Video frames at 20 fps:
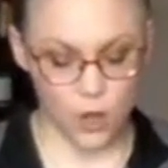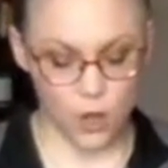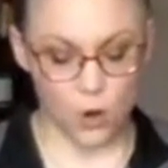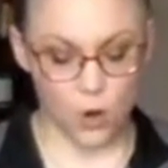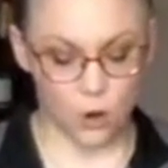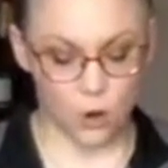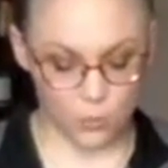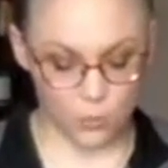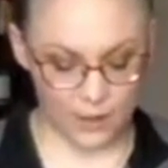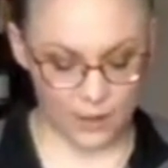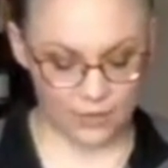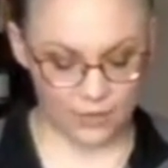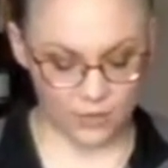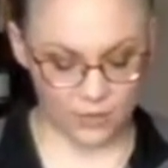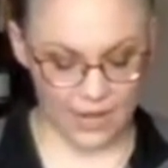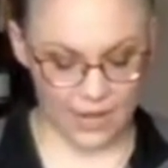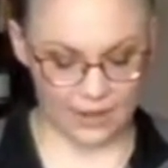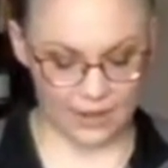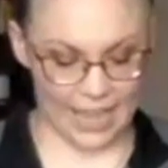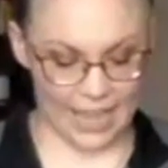or whatever
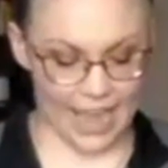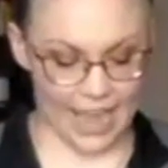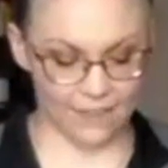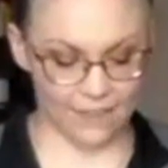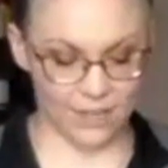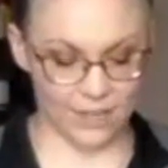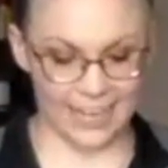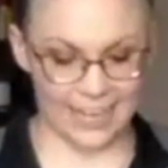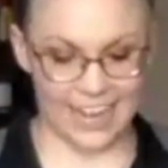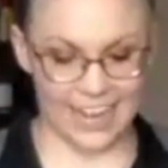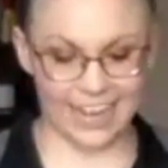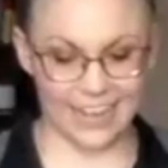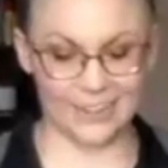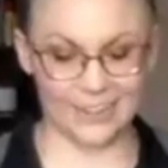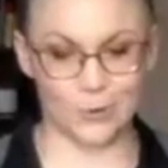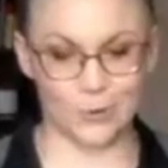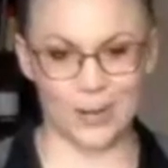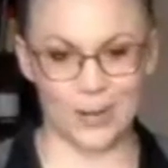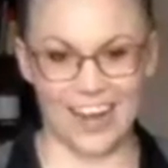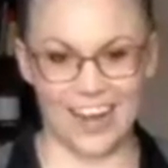I have on hand
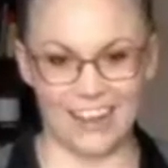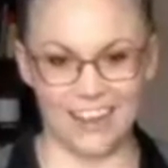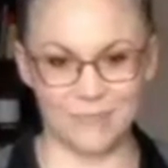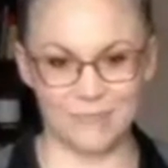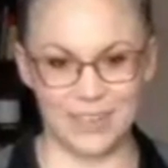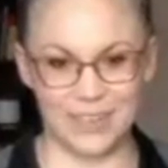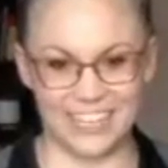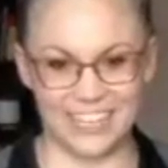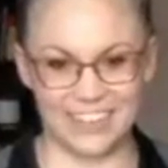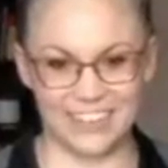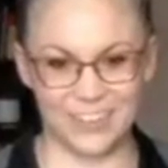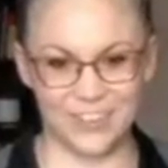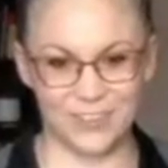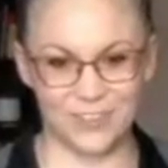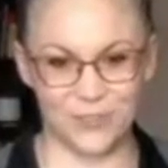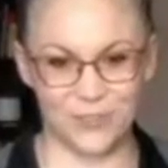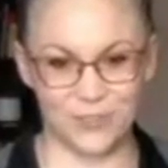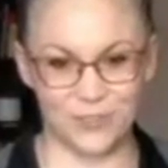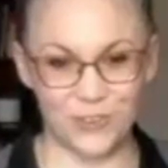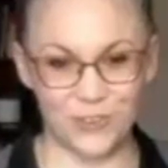or have been given
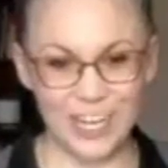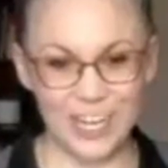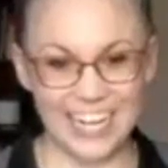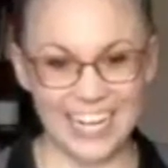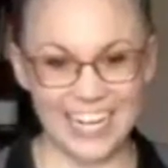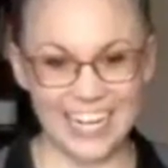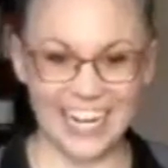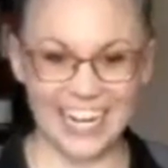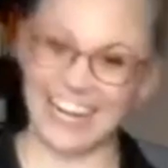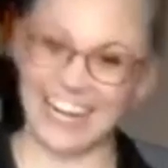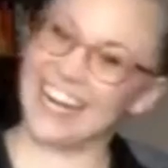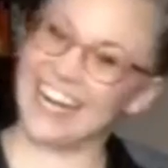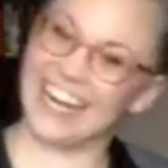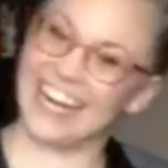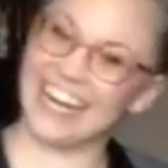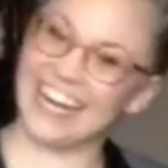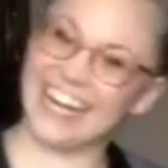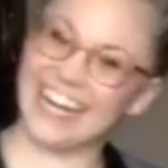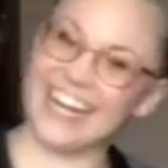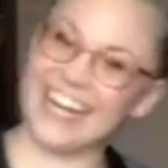for free
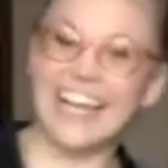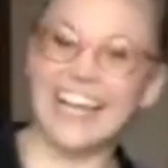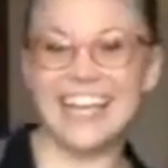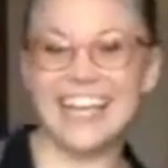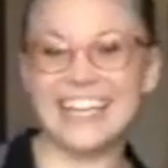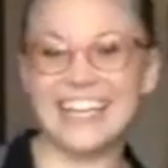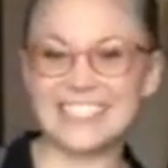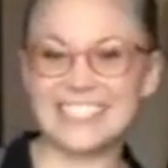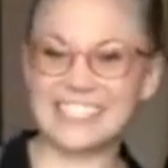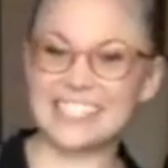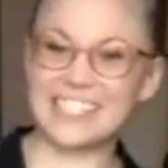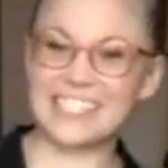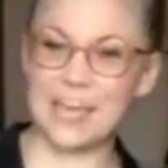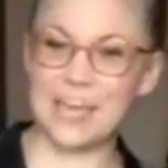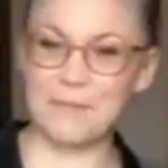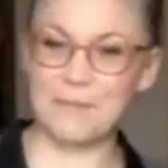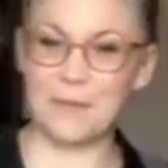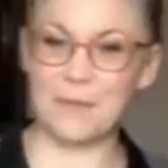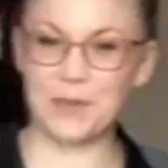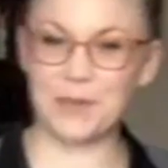is the tape
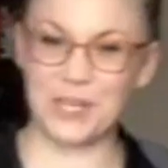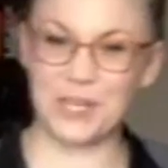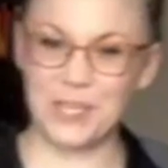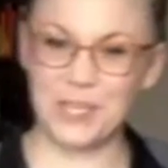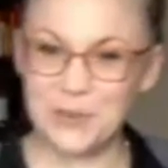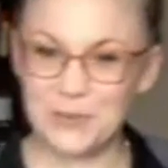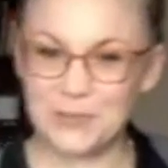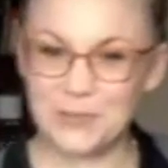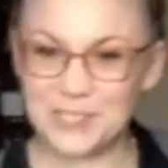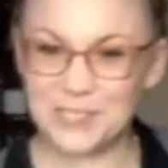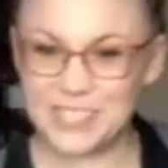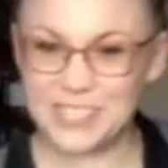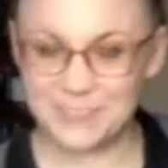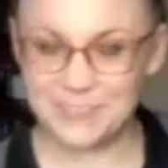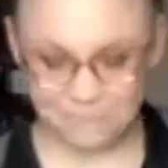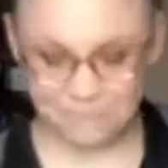I'm going to use.